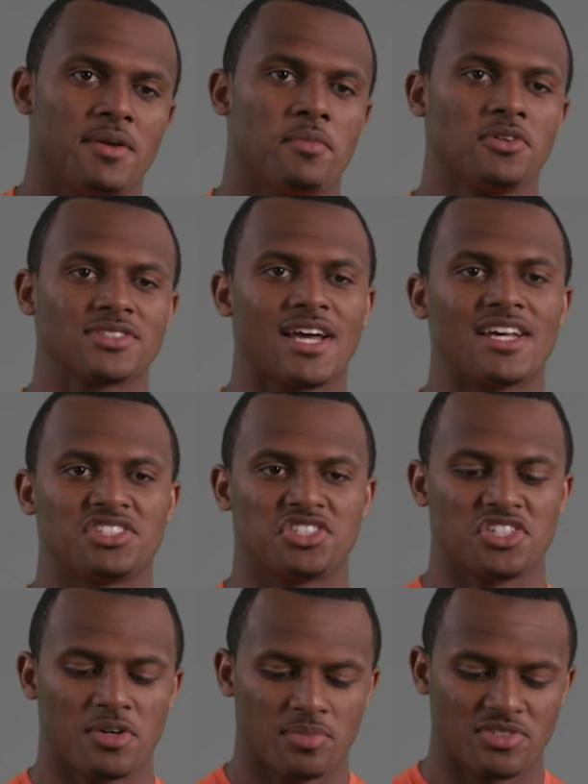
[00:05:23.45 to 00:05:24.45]
most guys
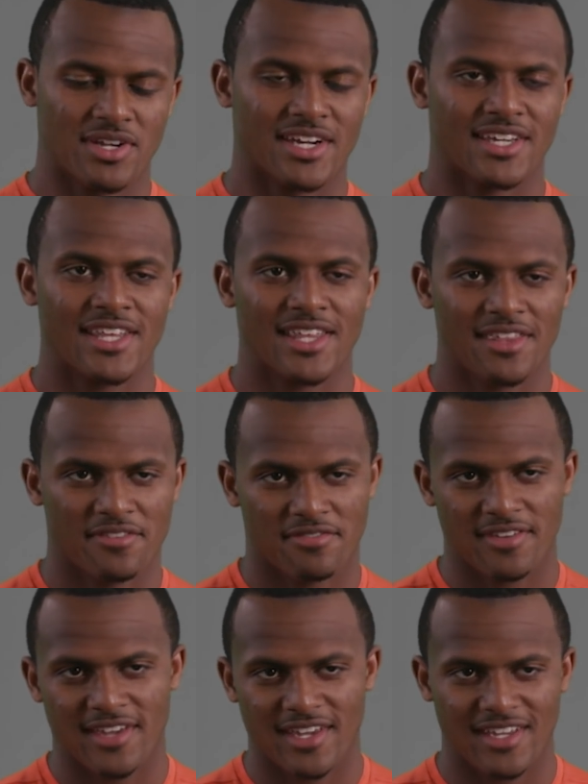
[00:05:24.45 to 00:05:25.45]
jump and try to kick their
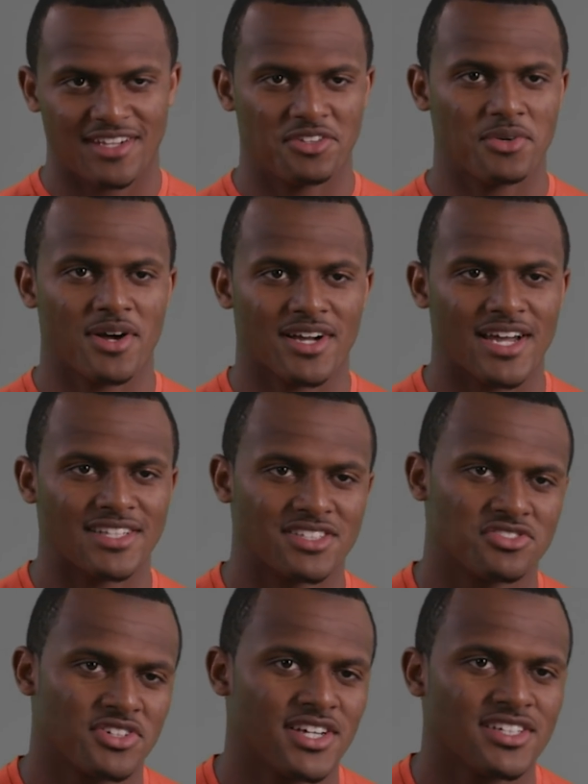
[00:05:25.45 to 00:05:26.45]
feet and do all kinds
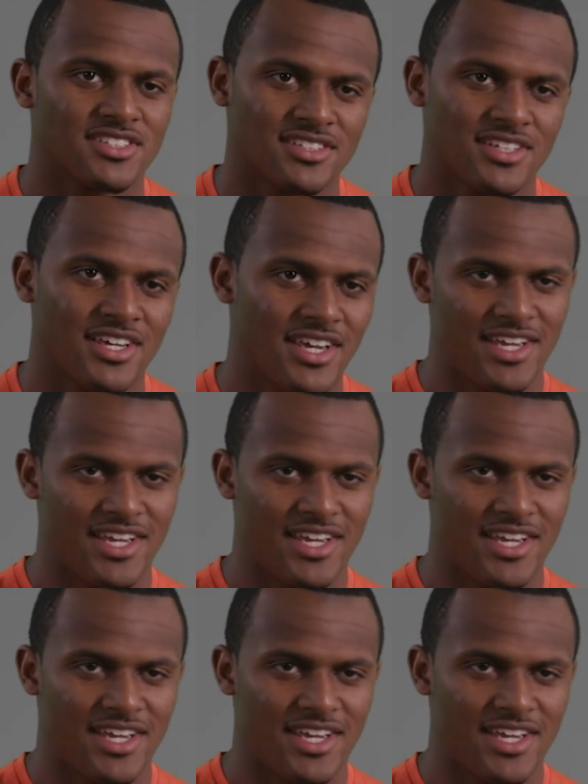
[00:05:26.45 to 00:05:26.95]
of tricks.